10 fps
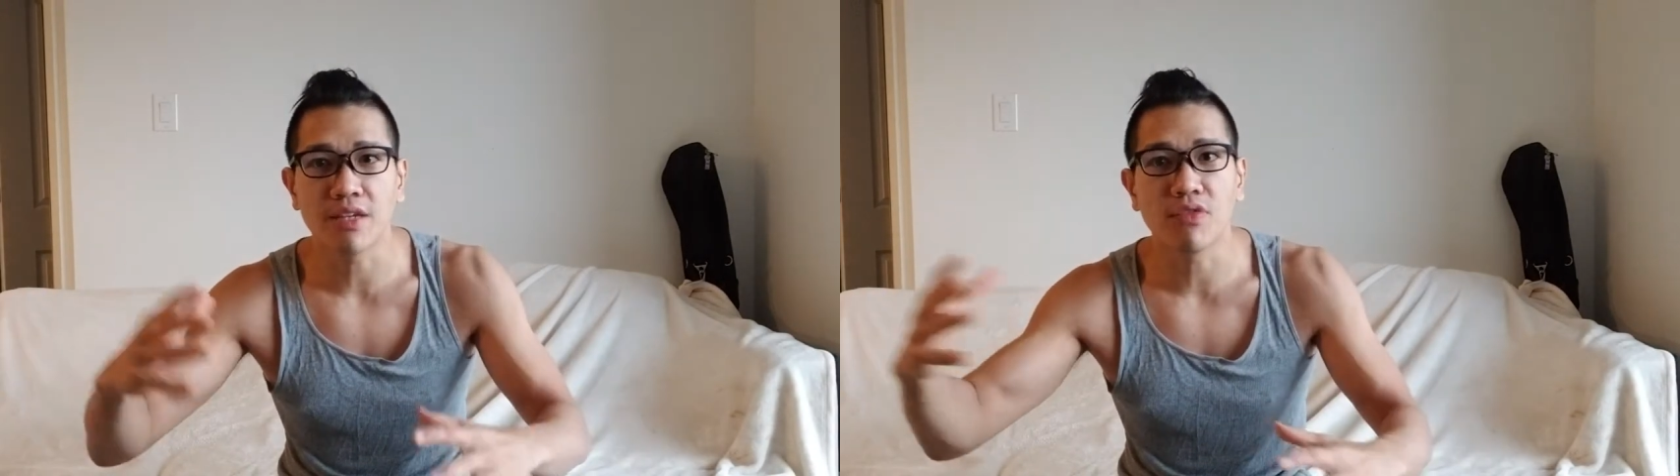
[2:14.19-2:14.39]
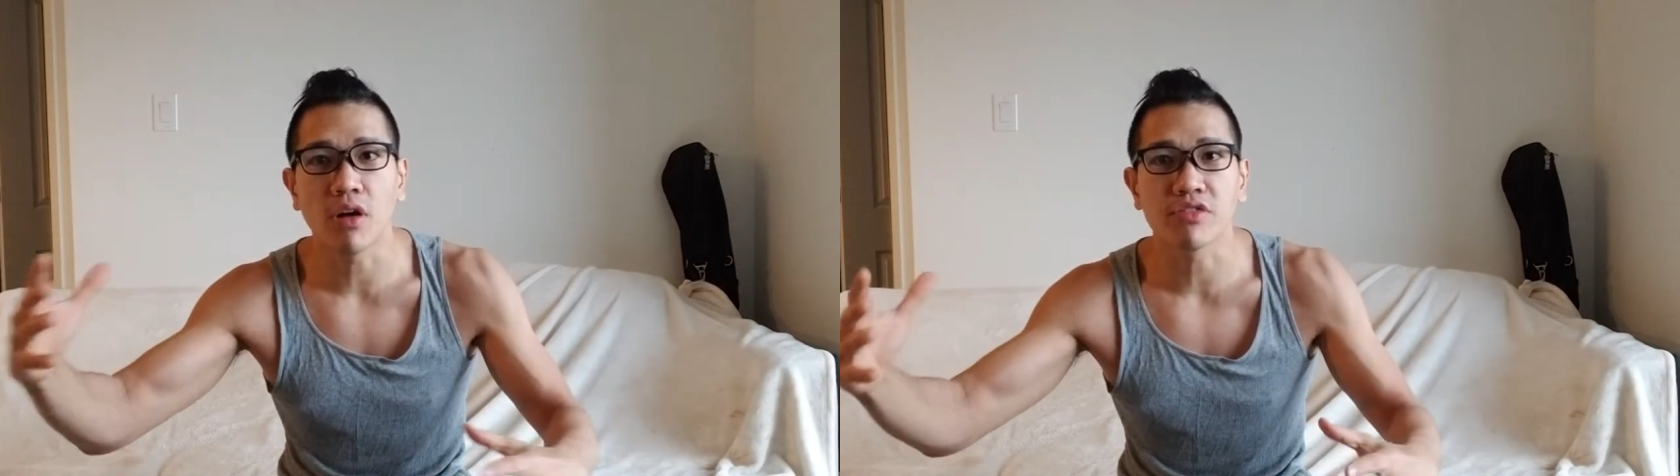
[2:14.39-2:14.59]

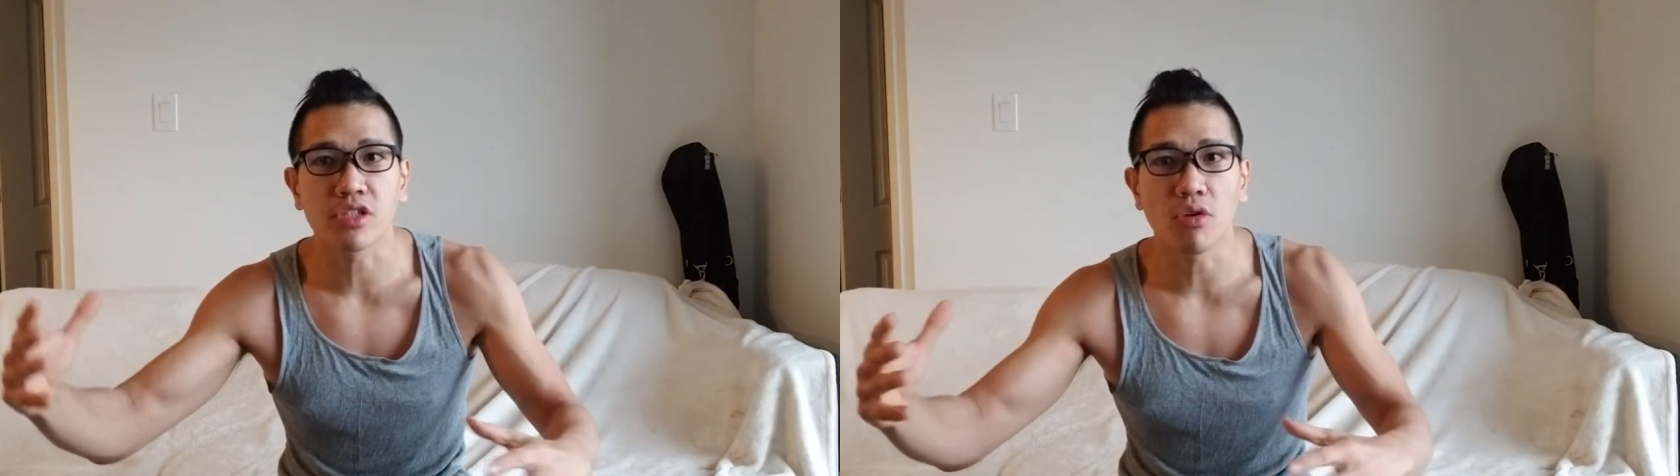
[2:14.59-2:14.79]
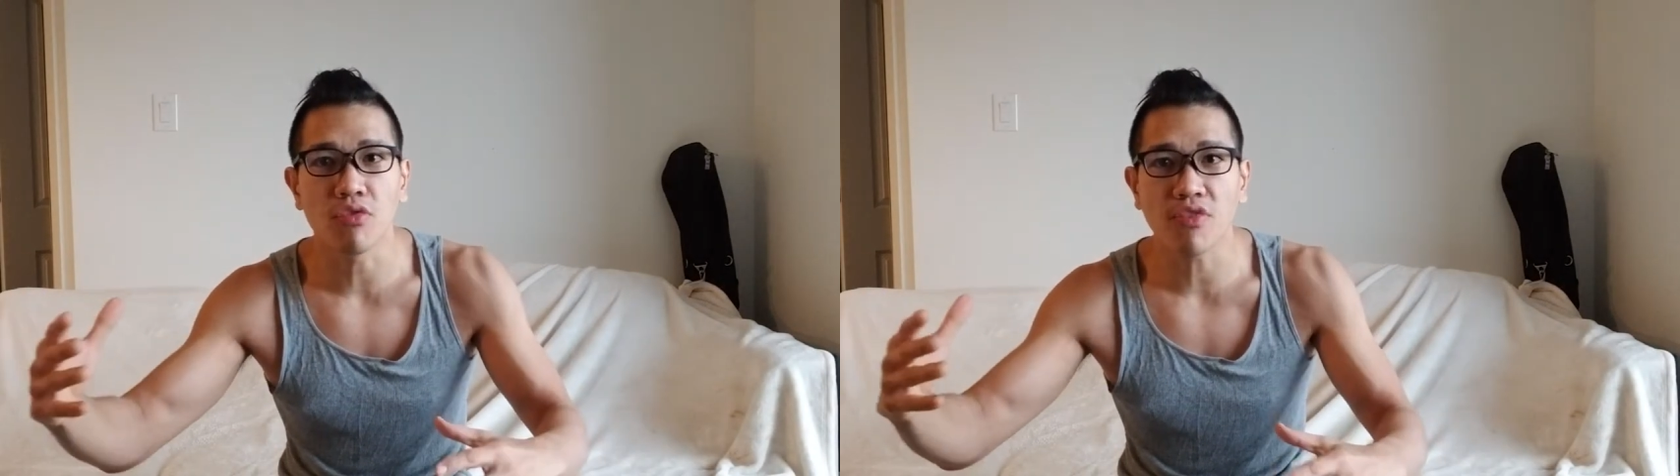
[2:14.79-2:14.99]
evolves
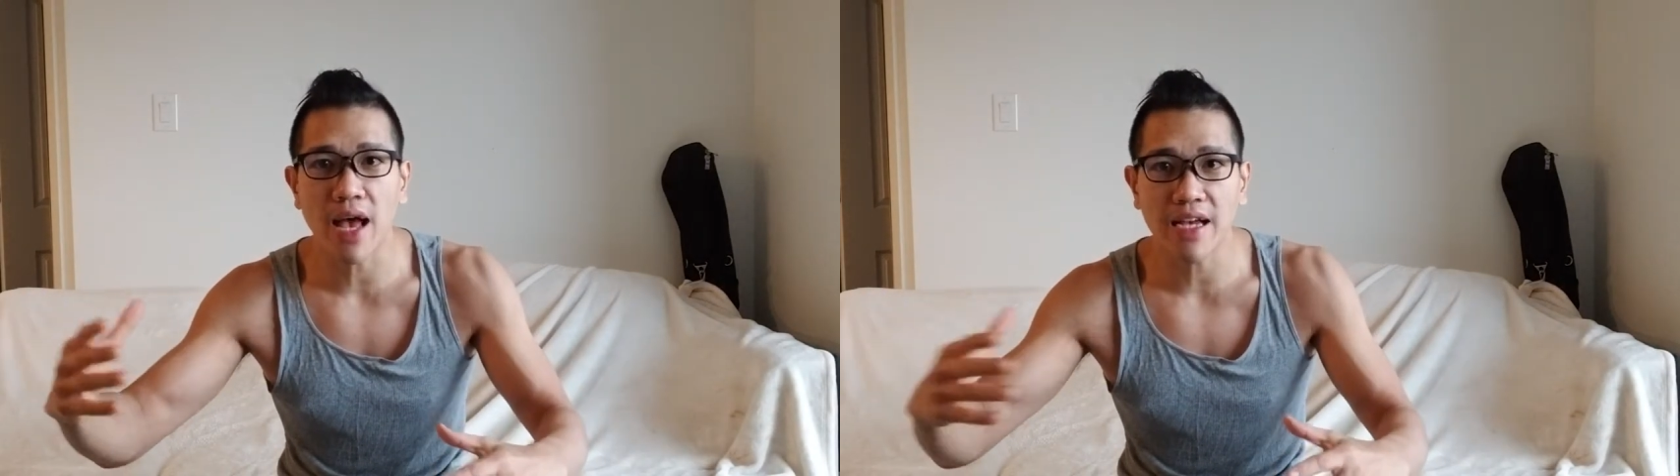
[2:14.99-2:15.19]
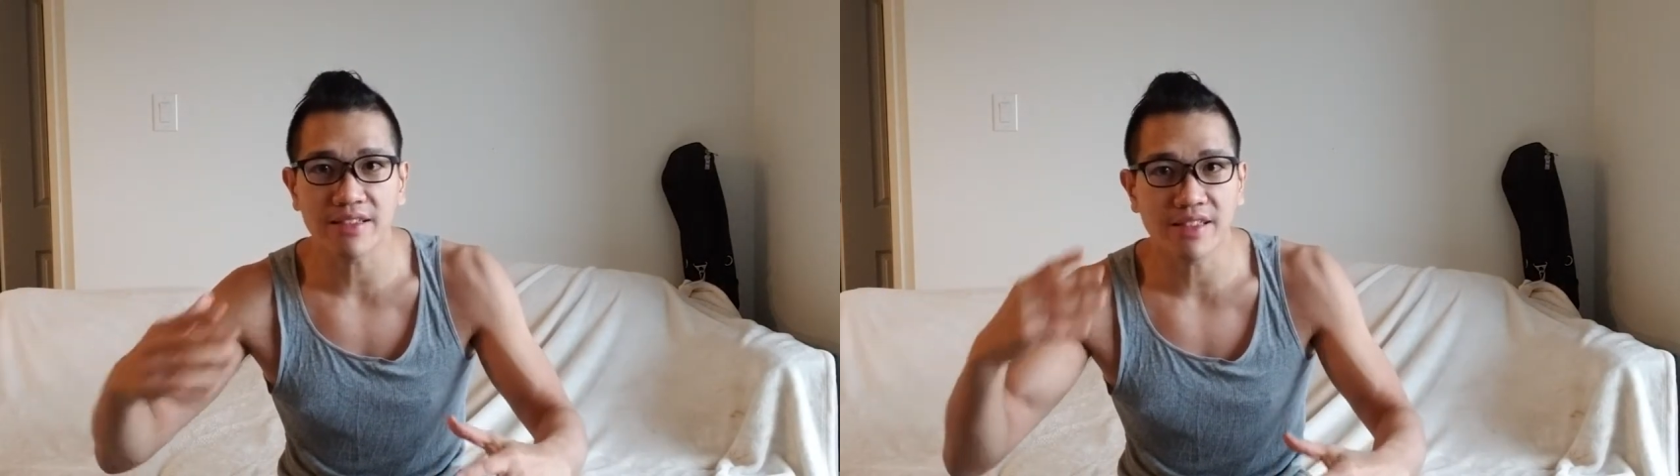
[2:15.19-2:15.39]
so
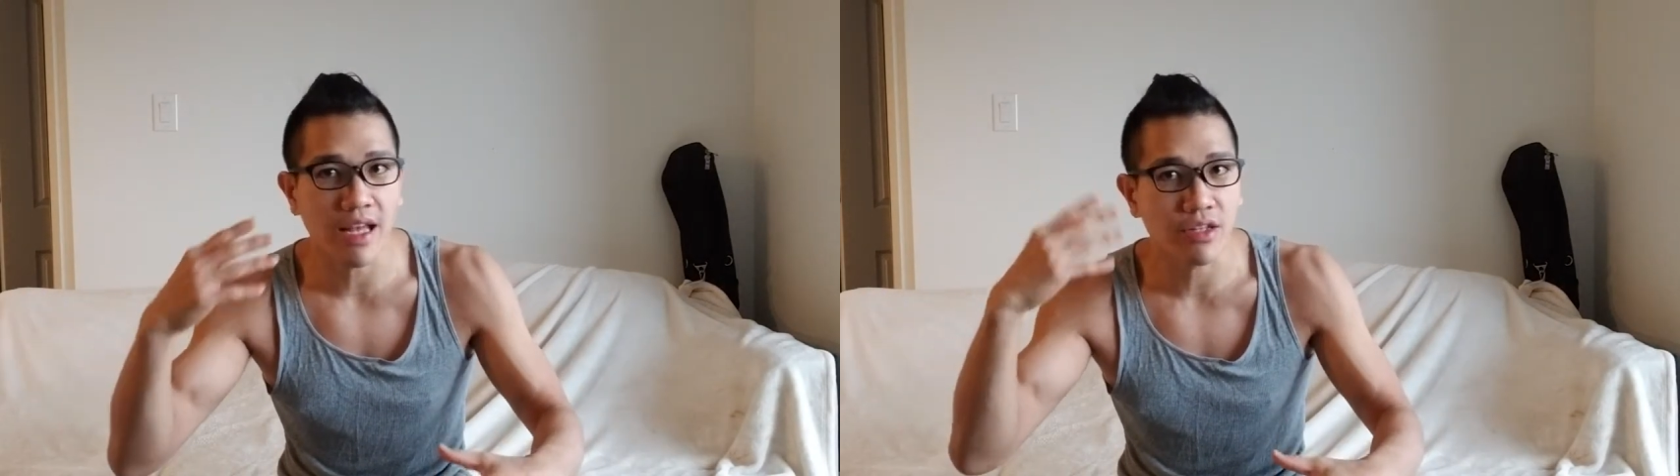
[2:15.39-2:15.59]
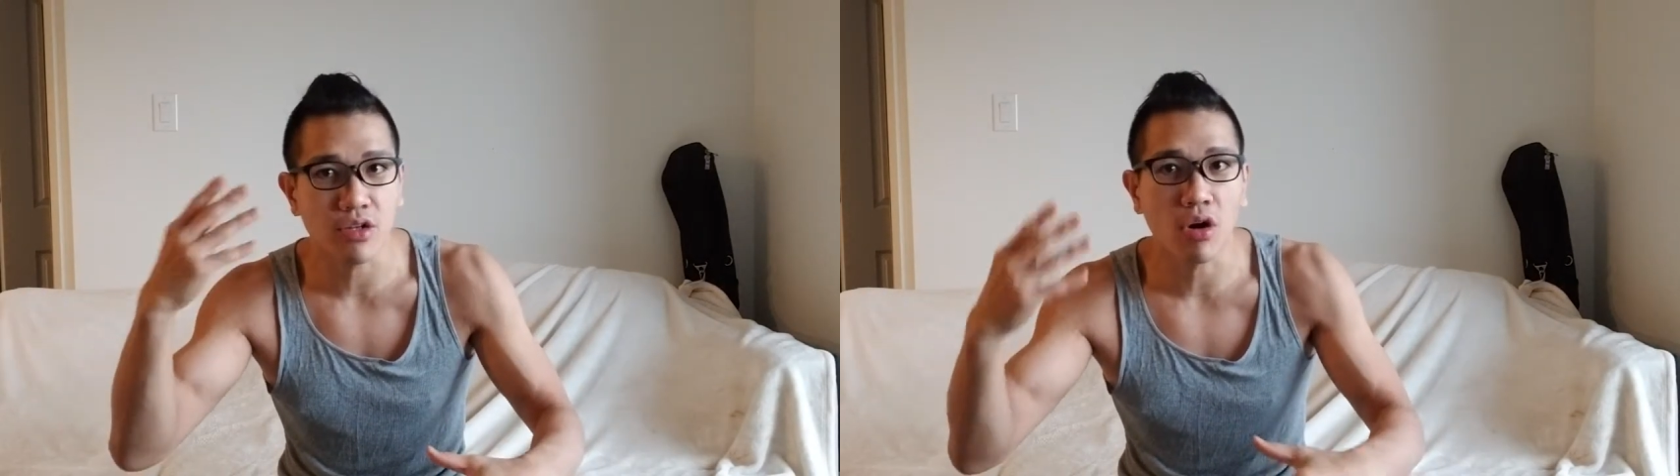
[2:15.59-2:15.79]
fast
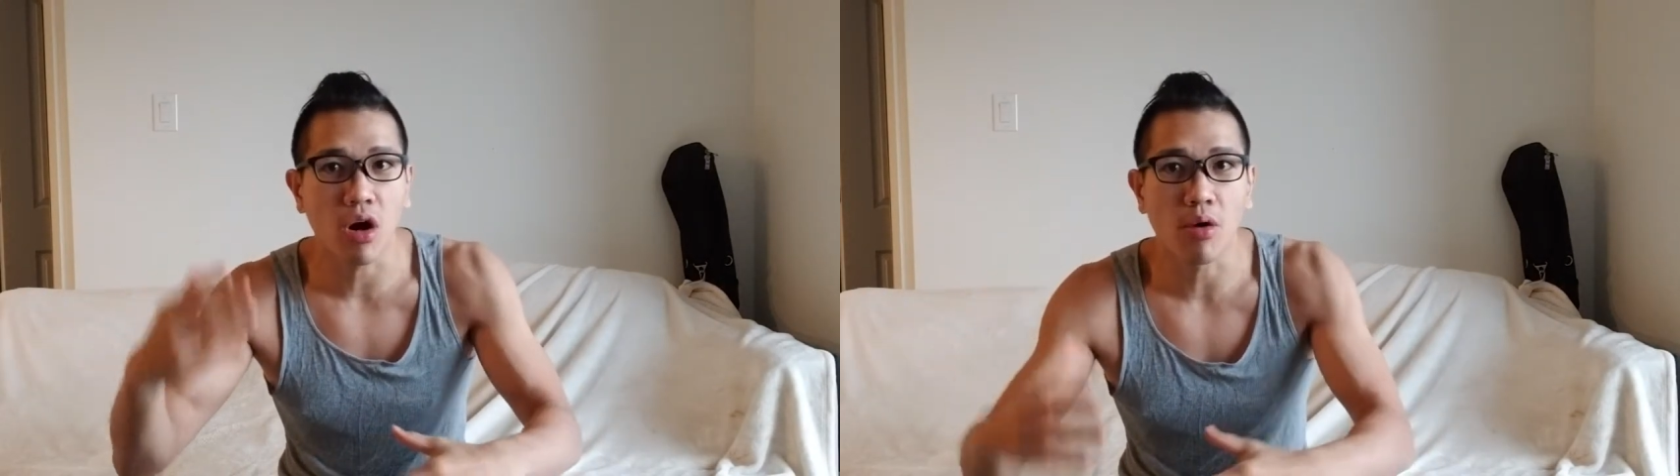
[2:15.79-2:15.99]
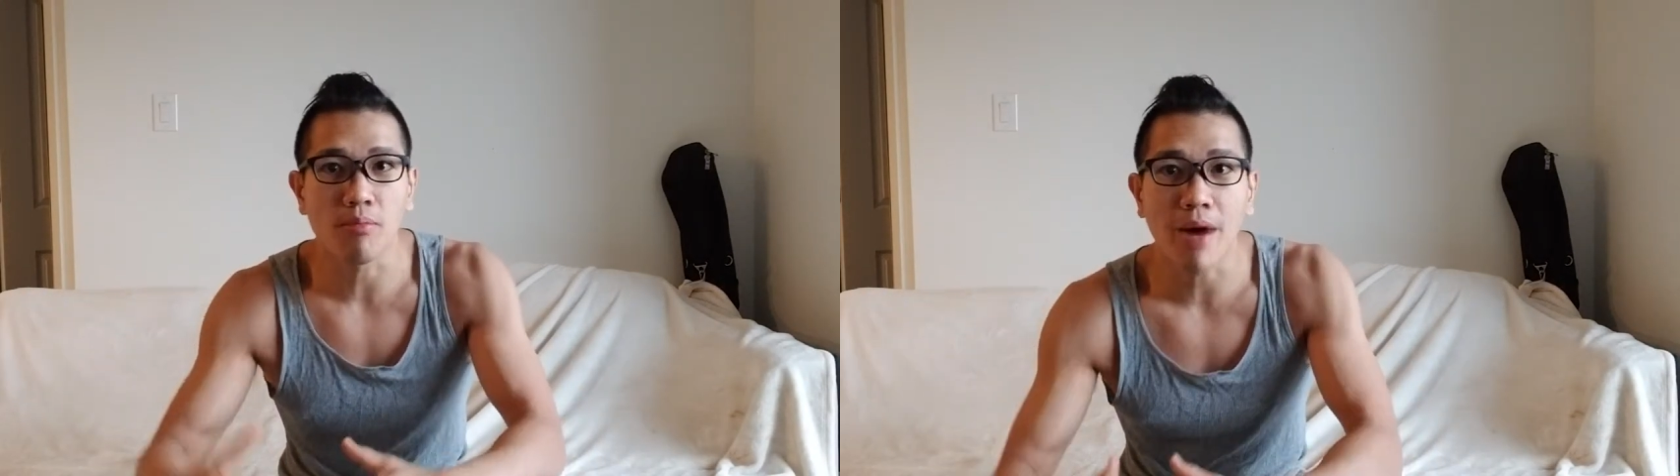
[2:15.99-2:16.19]
that you know our